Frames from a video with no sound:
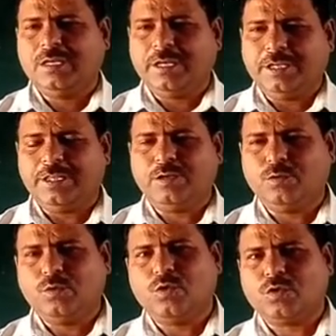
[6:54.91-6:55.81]
Hindi, you
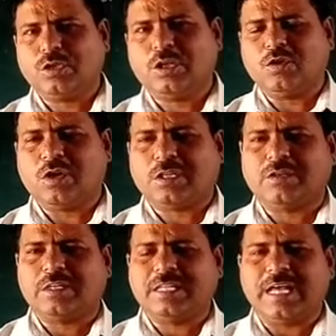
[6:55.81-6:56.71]
go to the north and
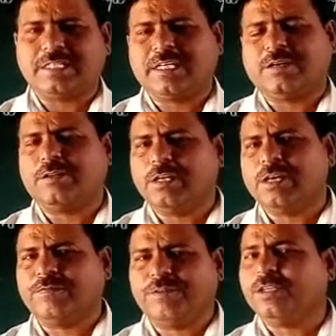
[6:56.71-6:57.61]
the Nasik and
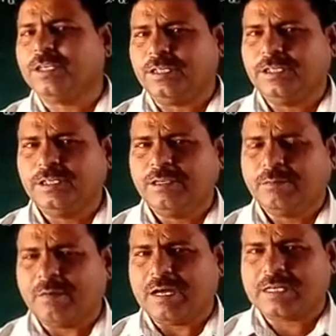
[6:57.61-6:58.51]
little further.
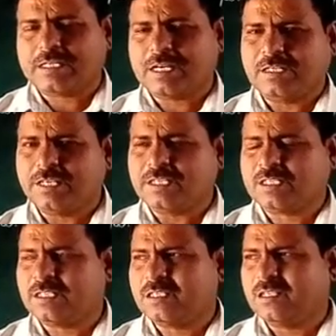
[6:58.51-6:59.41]
Maharashtra, yes,
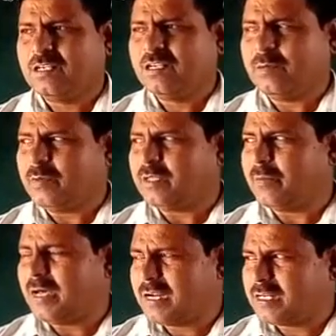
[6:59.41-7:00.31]
but the
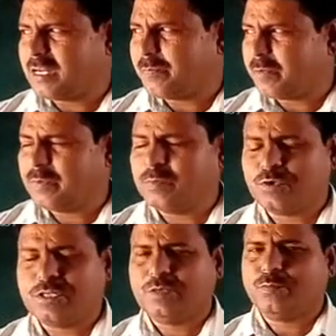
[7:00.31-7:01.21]
Maharashtra people mostly,